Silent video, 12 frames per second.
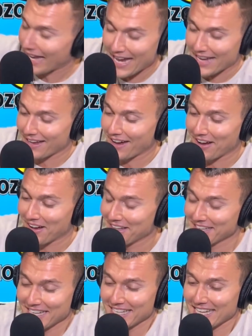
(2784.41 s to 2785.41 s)
hey,
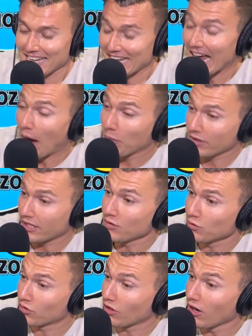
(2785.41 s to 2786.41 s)
he
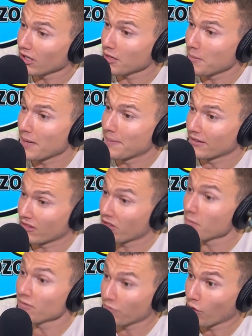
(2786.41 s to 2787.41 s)
was talking to me about this.
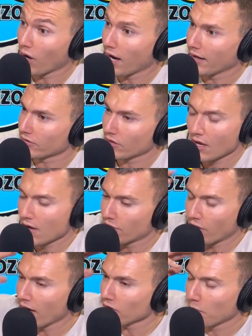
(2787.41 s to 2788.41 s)
Him and Faraz.
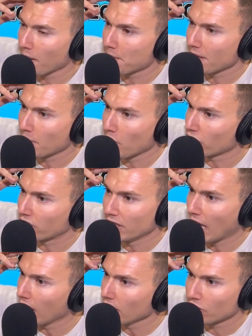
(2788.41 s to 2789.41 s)
Faraz might be the most
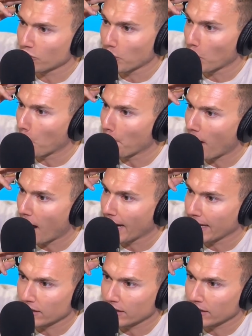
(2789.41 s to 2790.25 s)
knowledgeable mind.